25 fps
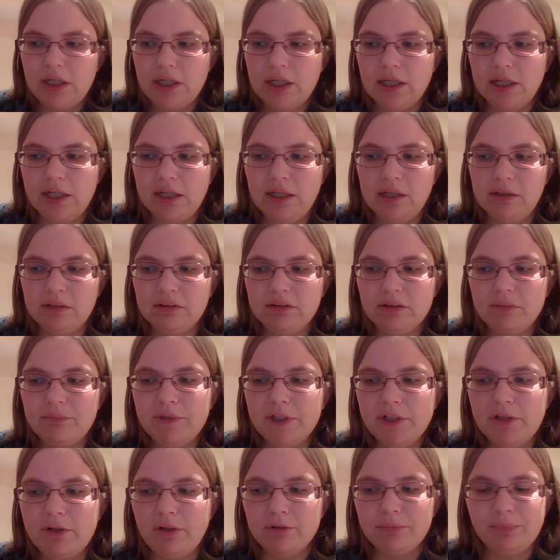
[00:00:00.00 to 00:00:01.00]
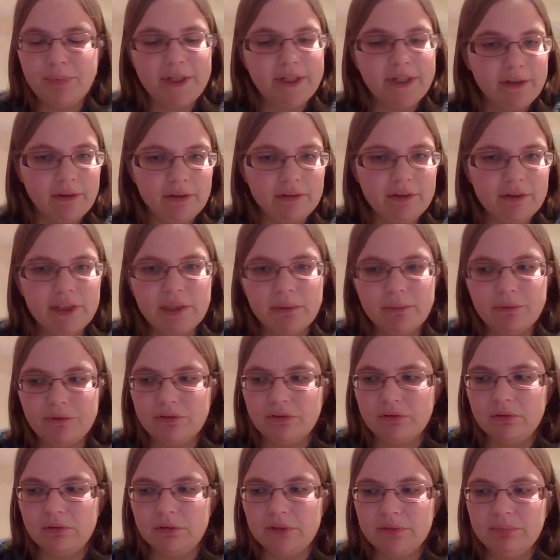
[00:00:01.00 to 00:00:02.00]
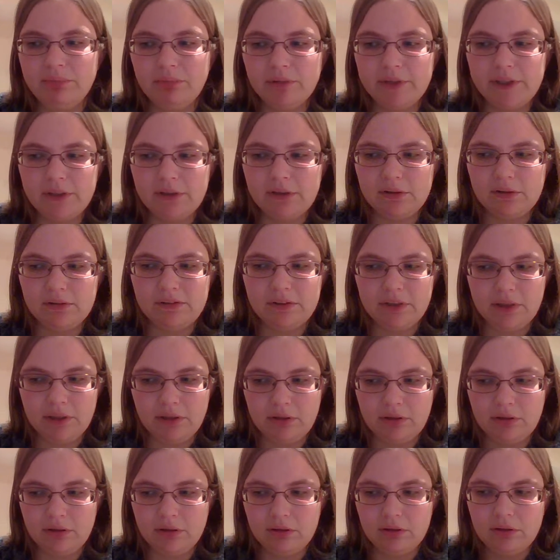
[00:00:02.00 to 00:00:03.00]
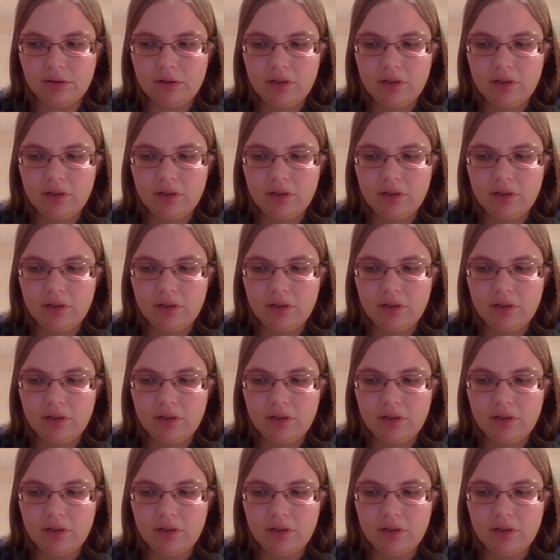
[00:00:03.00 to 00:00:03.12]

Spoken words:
and something called parenting, which I'll explain in a second.